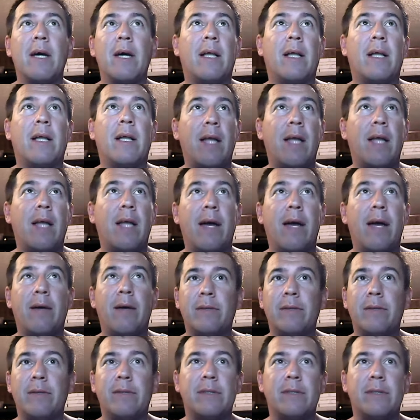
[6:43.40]

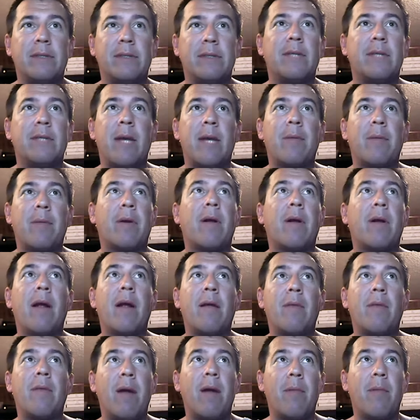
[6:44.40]
clowns,
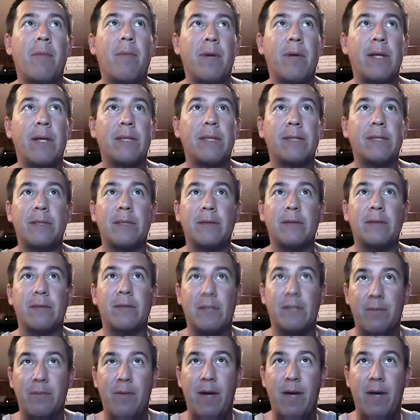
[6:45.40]
Democrat rep. What else do you
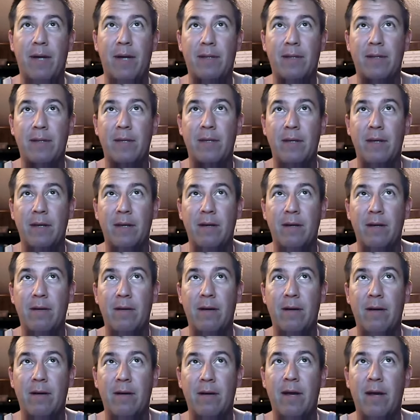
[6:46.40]
expect,
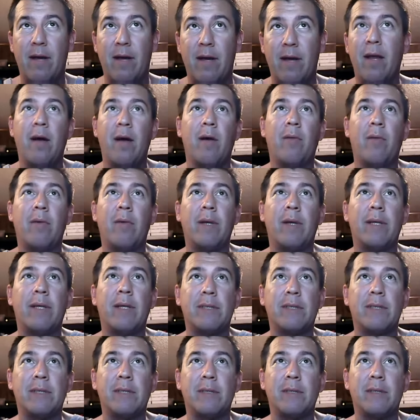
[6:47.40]
right? What
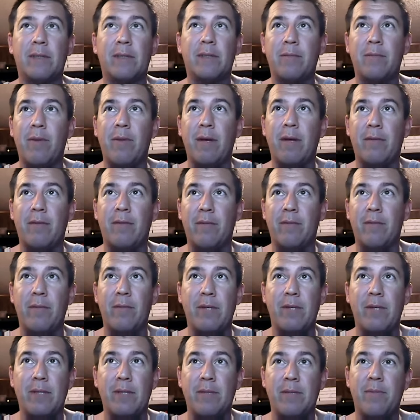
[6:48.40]
else do you expect
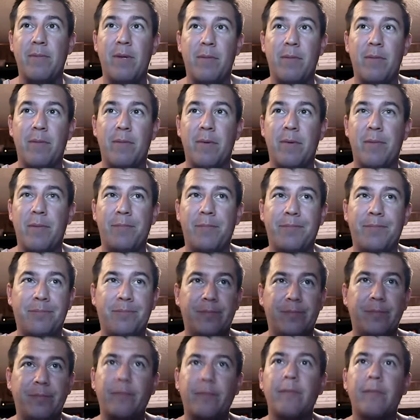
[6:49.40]
from these people?
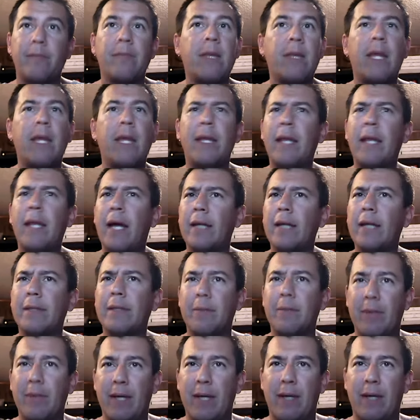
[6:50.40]
Not
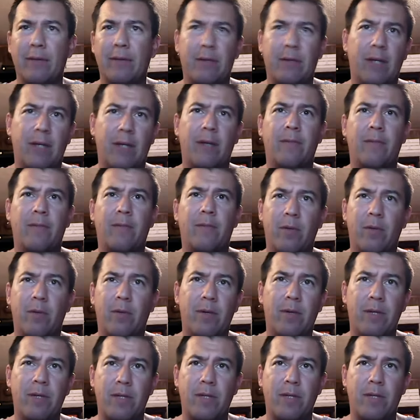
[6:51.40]
to be outdone, of
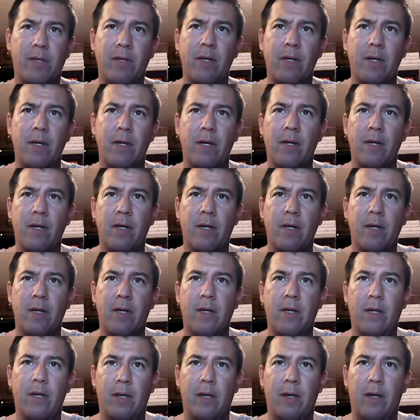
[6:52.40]
course.
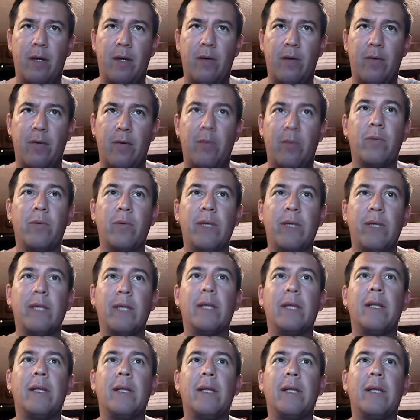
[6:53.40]
The
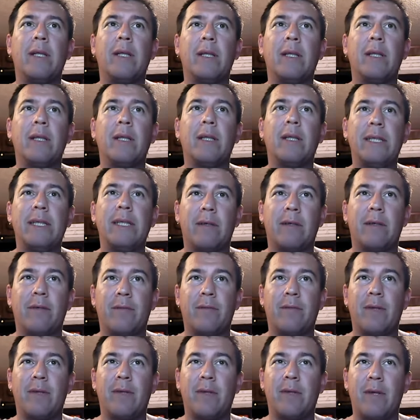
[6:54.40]
real leader of
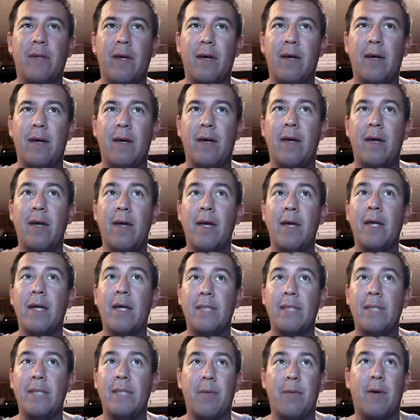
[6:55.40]
the
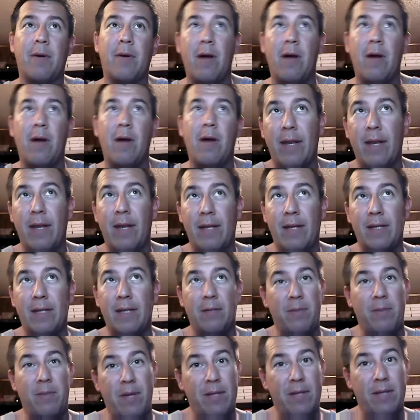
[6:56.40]
Democrat
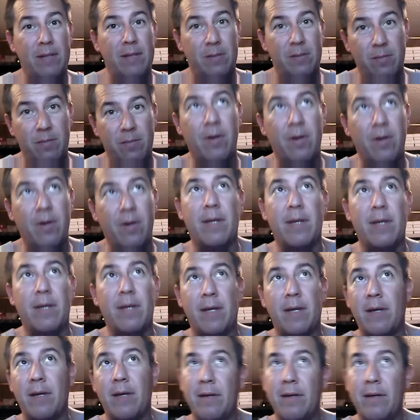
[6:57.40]
Independent Party
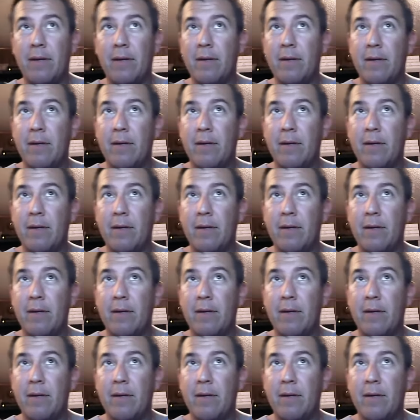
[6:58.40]
here,